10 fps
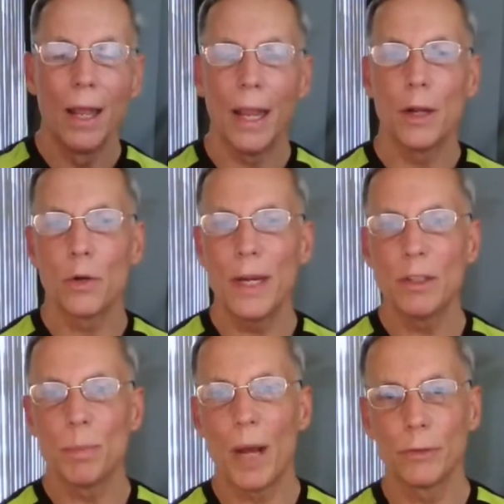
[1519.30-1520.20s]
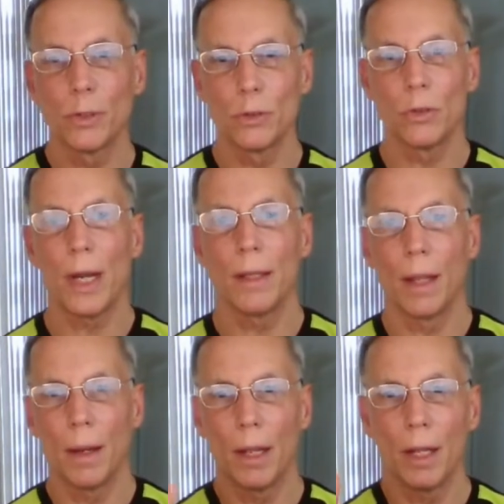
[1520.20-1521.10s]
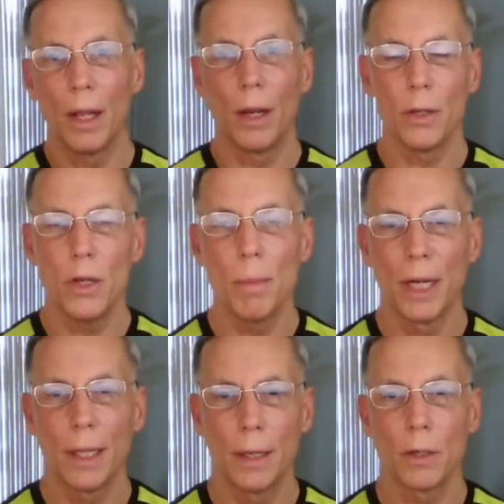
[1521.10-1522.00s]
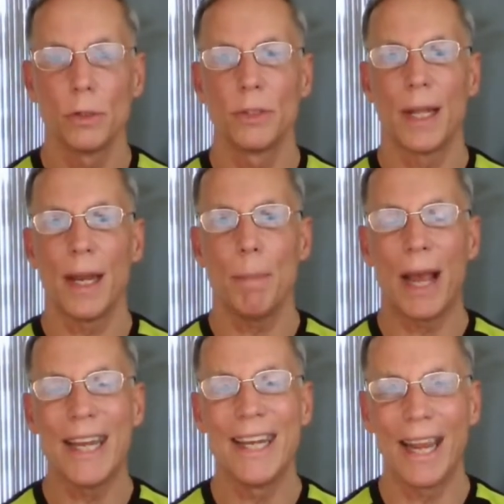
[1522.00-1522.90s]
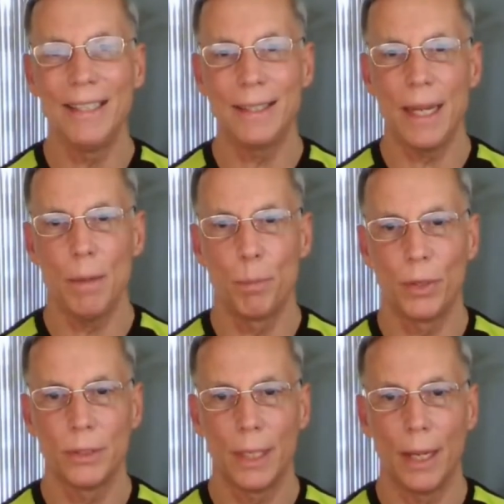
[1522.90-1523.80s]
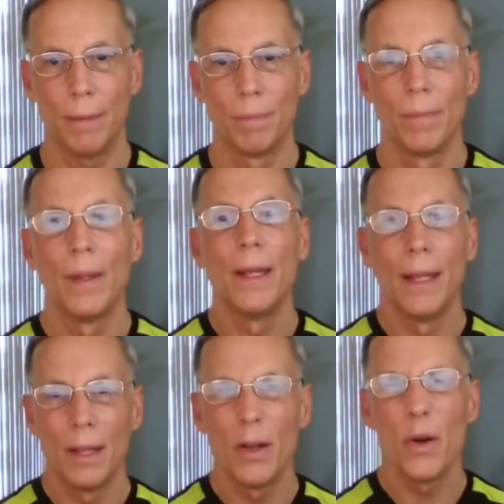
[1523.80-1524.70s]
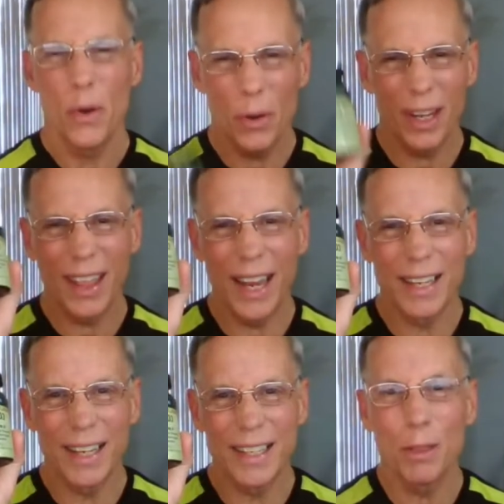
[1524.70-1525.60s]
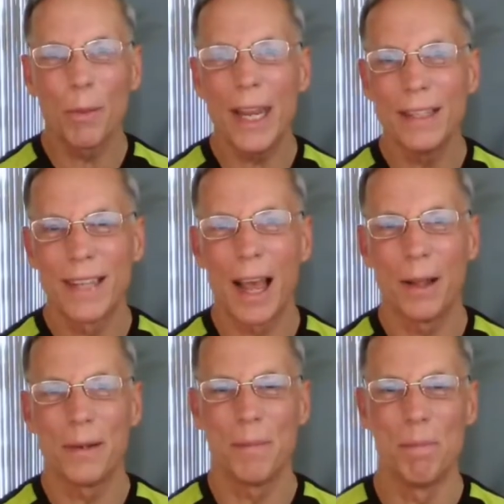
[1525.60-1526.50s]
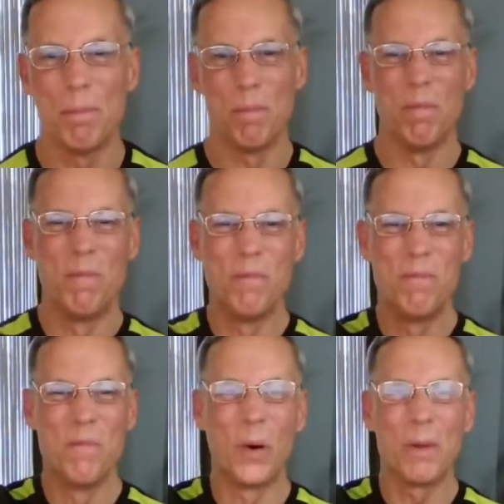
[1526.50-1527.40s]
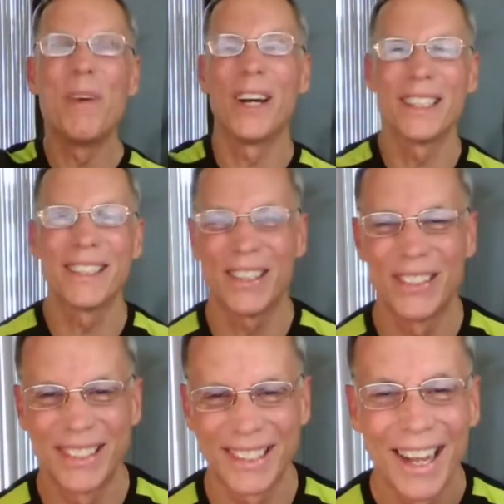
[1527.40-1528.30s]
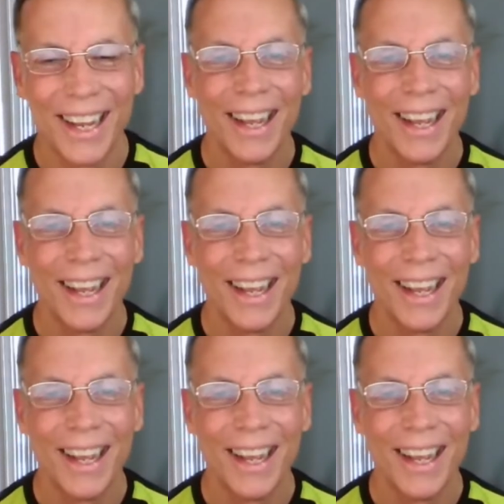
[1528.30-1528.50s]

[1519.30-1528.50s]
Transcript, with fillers: increased muscle strength in a, in a human clinical study by nineteen percent. Who would think D three's got more muscles?